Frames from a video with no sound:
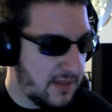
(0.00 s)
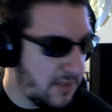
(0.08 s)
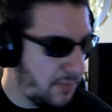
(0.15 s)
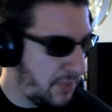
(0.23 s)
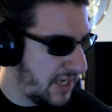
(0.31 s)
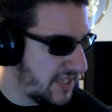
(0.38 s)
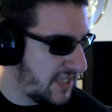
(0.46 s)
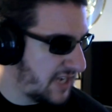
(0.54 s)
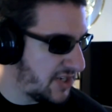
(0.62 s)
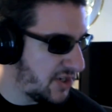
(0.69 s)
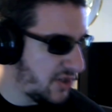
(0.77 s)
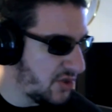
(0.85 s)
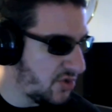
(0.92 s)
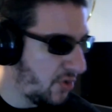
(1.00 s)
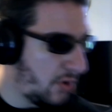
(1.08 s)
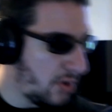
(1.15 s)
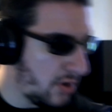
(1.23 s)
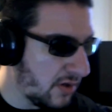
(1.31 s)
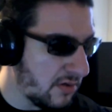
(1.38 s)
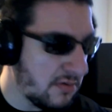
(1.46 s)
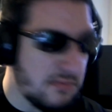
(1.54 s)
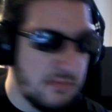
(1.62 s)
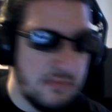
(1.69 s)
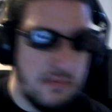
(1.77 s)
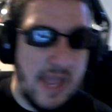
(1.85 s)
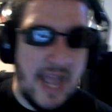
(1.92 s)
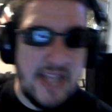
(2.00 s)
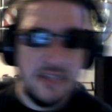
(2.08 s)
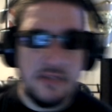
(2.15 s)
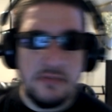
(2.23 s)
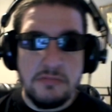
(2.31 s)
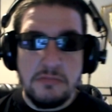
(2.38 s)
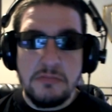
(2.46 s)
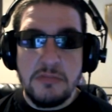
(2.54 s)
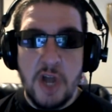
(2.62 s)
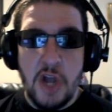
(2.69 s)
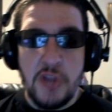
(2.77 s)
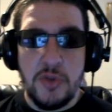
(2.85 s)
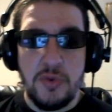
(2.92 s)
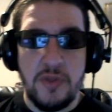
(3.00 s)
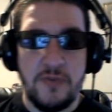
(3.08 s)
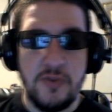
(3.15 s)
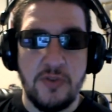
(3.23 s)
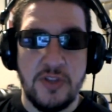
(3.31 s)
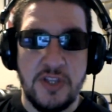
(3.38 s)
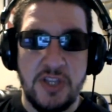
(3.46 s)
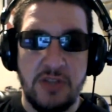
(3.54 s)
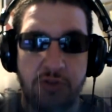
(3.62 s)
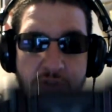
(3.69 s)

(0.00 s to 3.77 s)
the PlayStation controller has gone through the few little